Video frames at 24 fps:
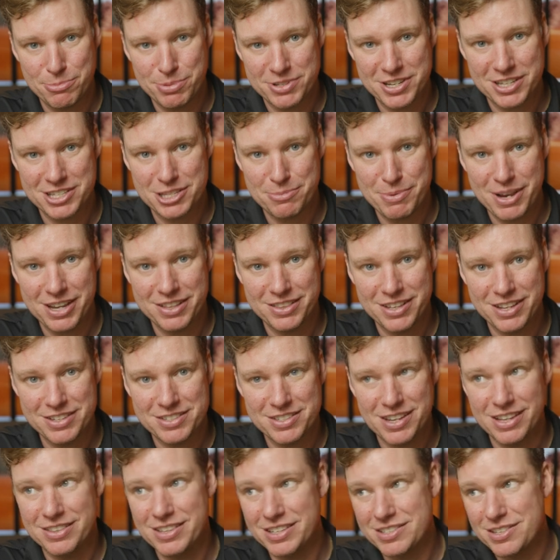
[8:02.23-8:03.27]
participate in this.
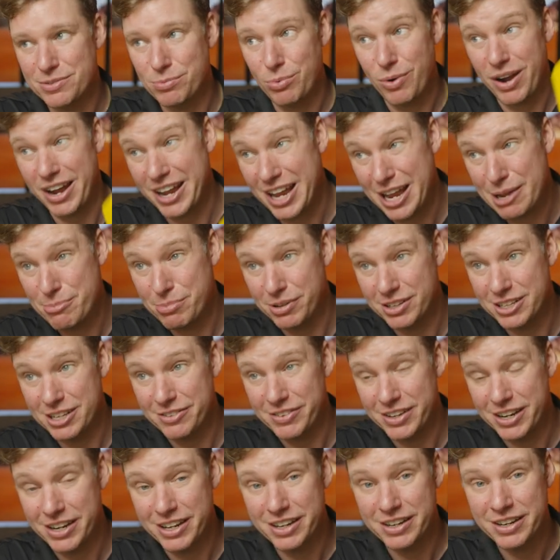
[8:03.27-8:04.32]
And this is why I believe
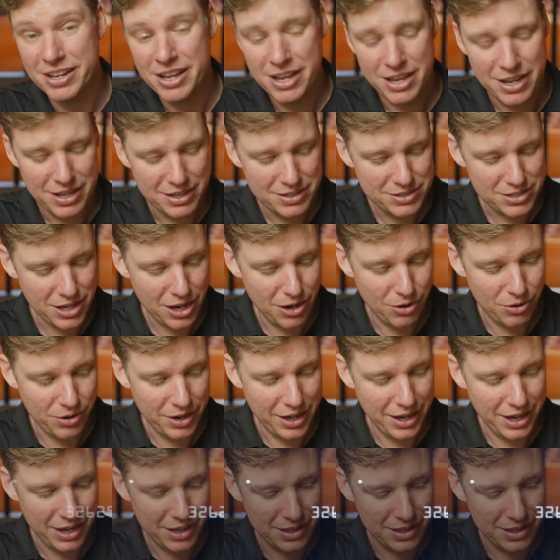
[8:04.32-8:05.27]
in it. So